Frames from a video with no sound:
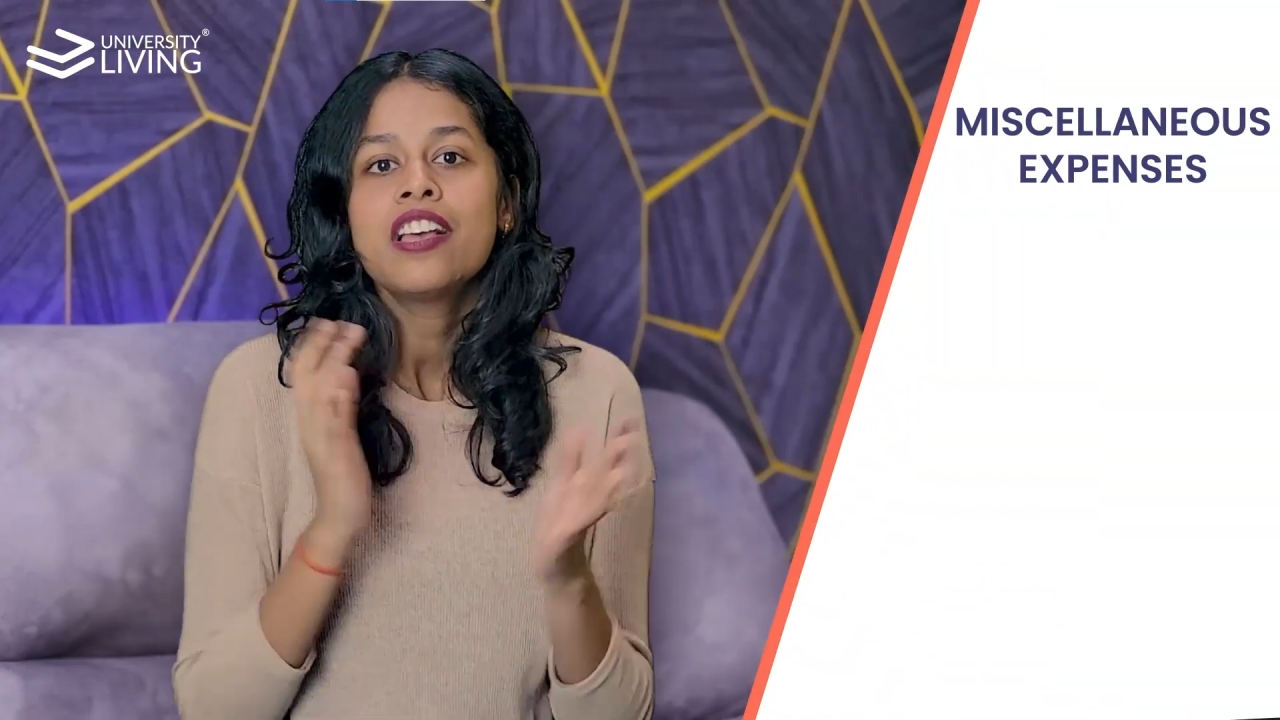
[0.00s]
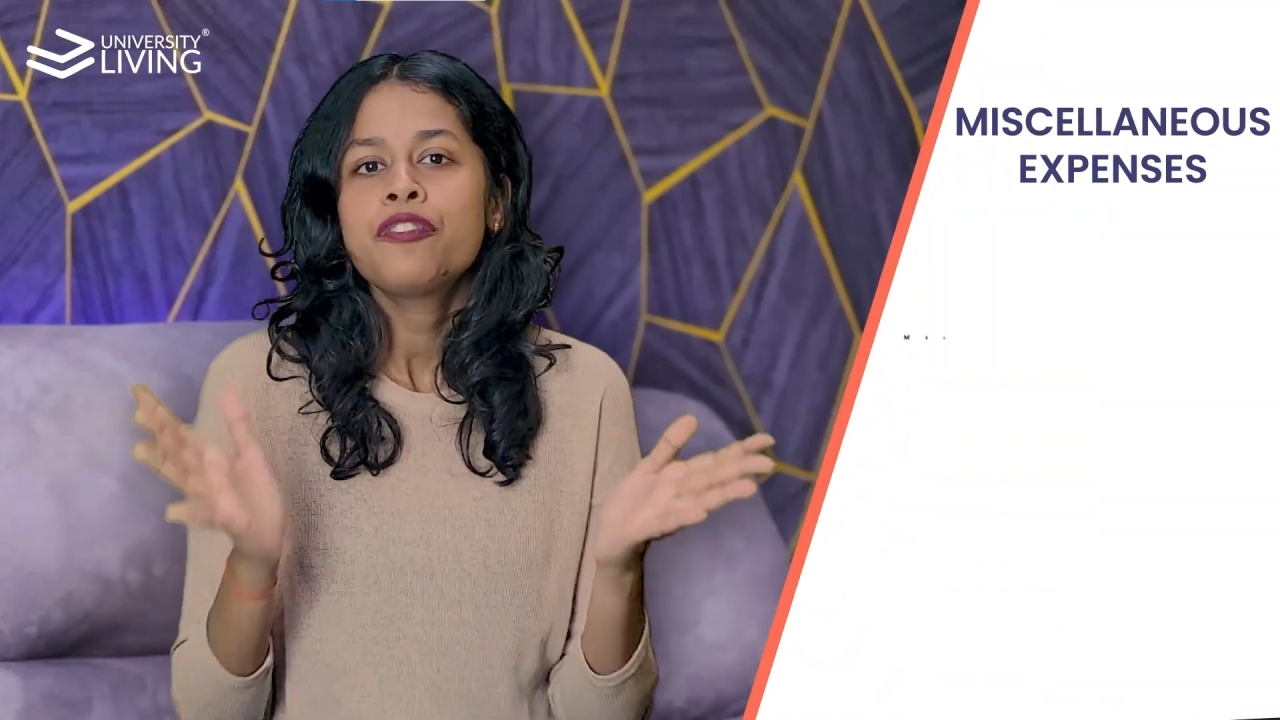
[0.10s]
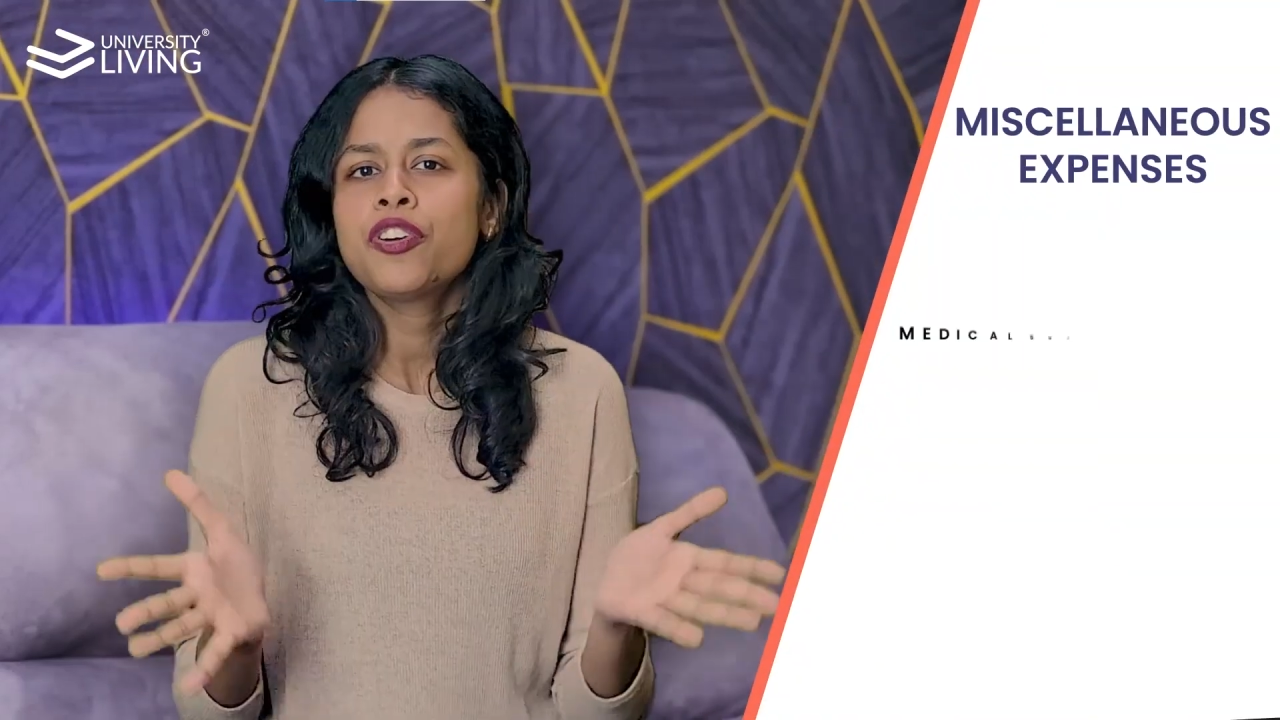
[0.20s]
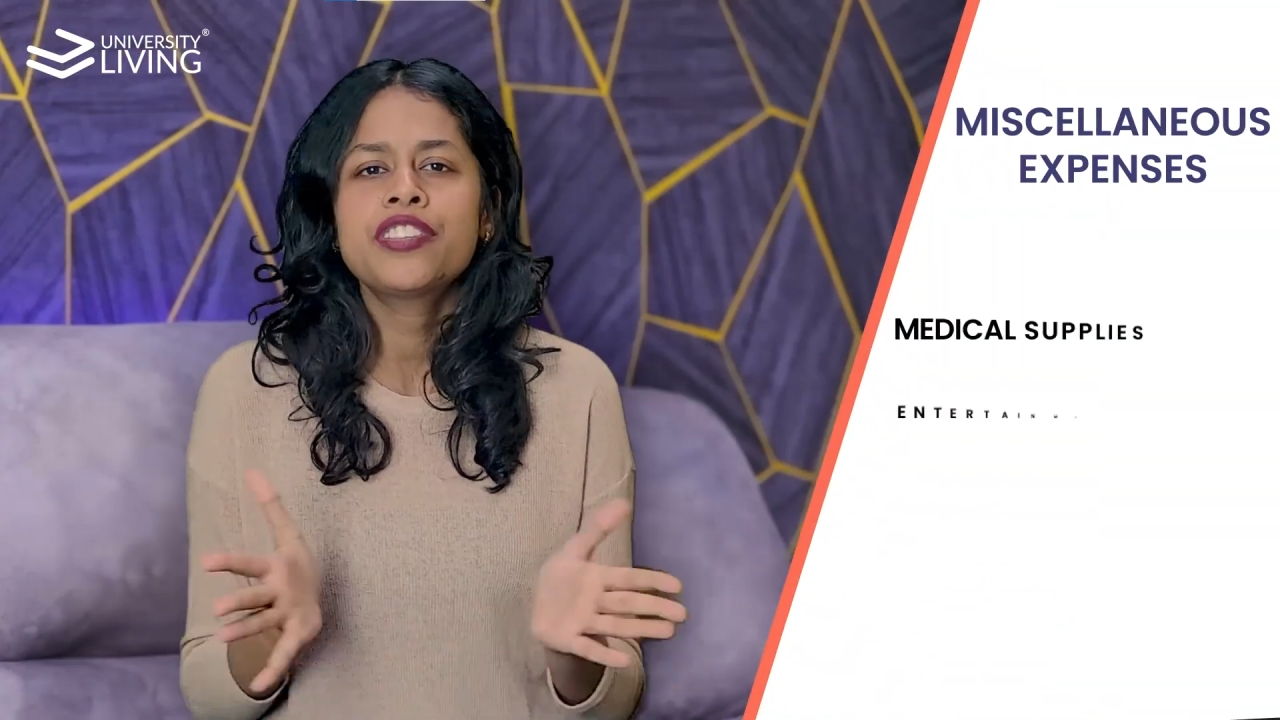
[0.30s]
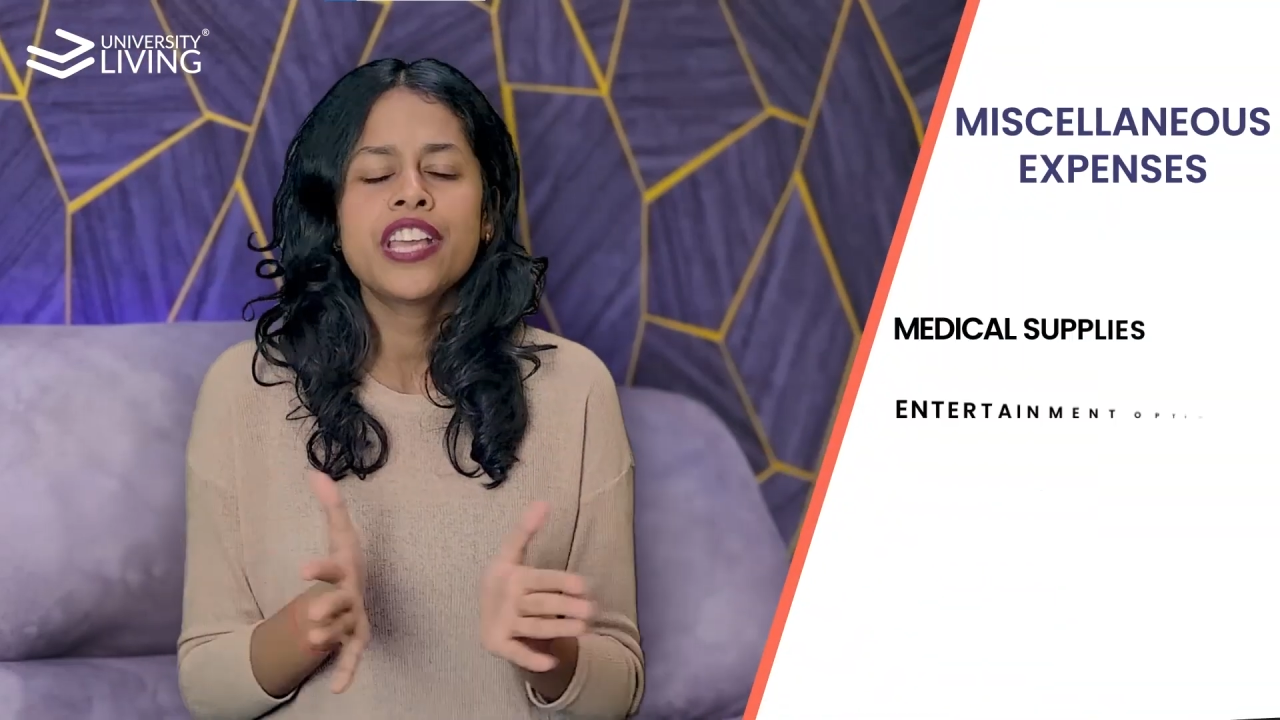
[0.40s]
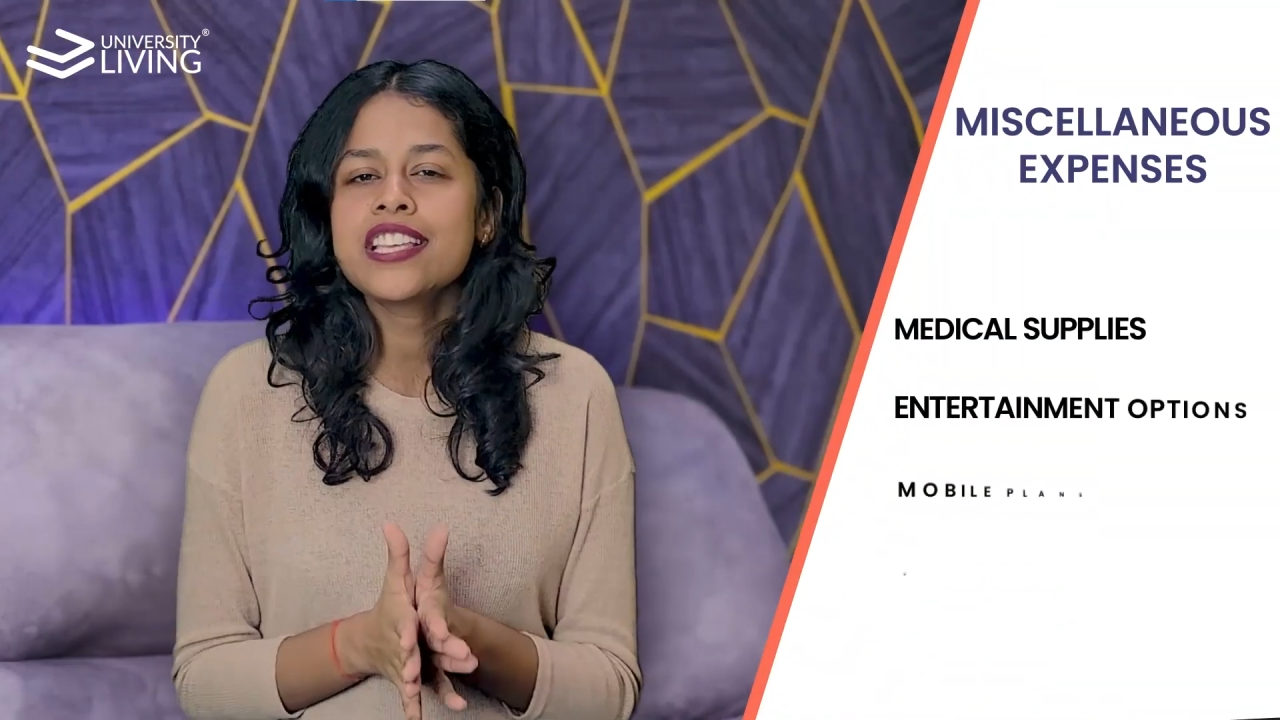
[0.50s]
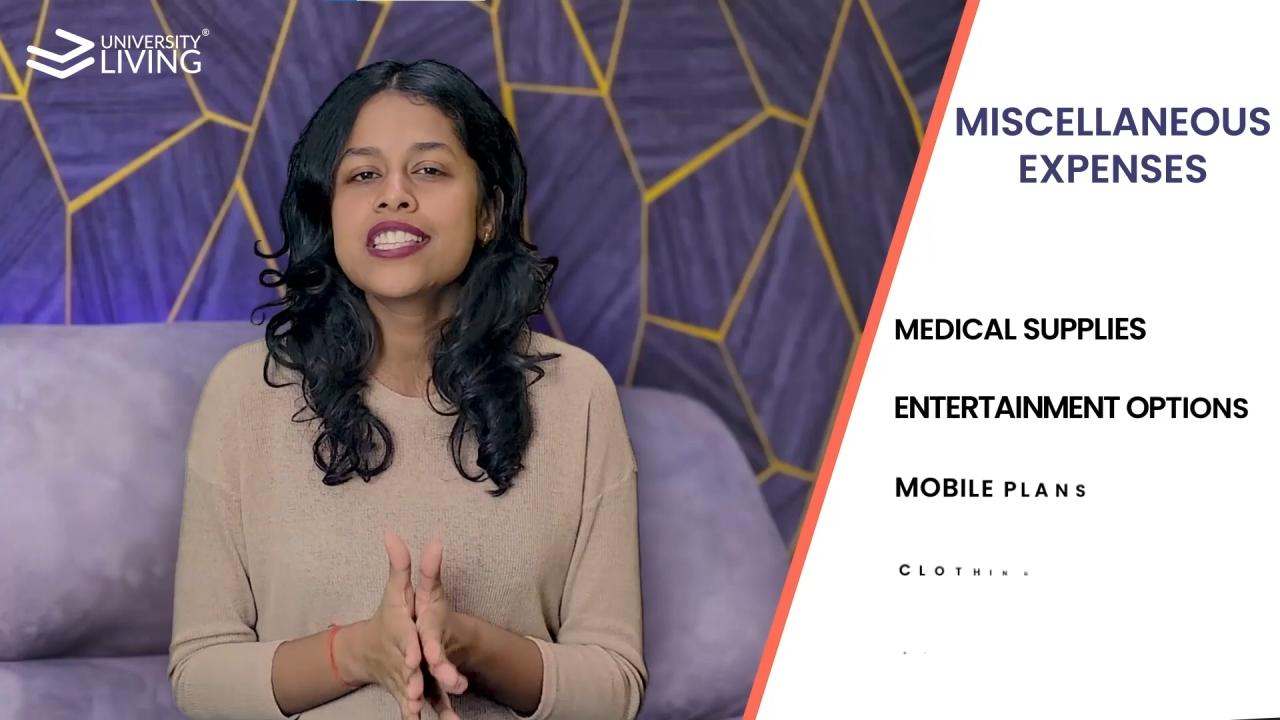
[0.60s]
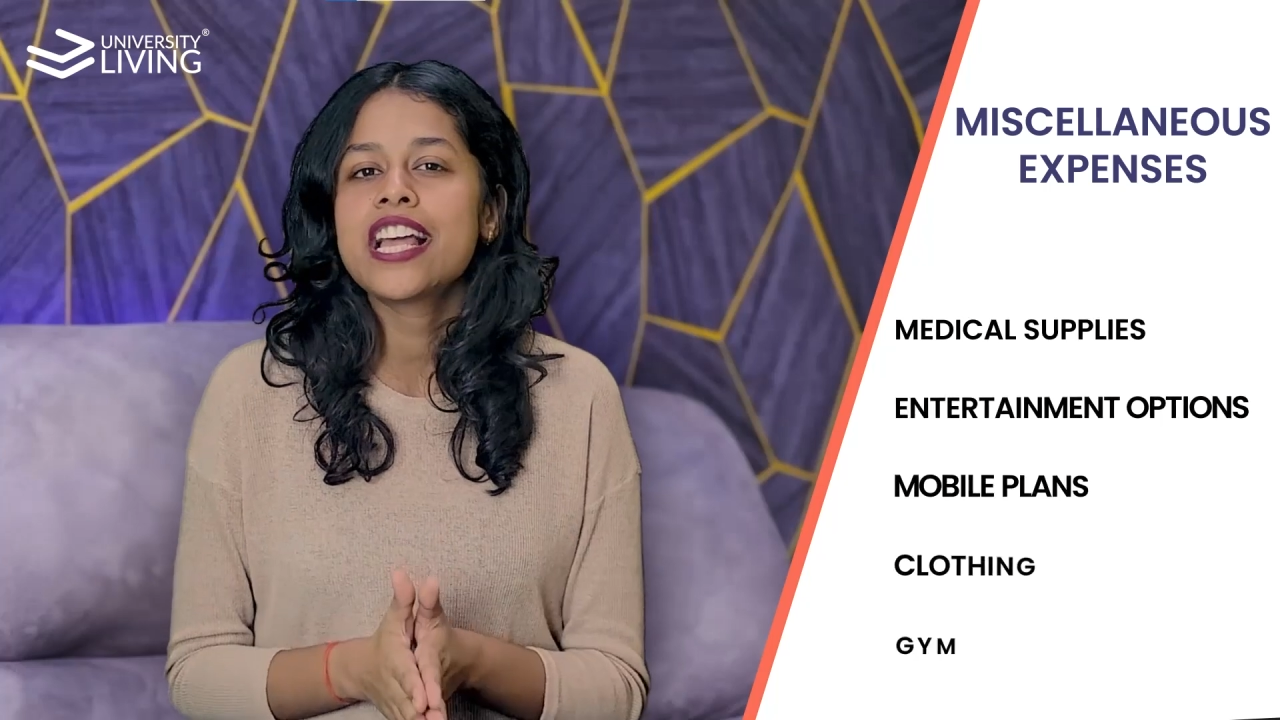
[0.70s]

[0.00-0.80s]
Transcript: For things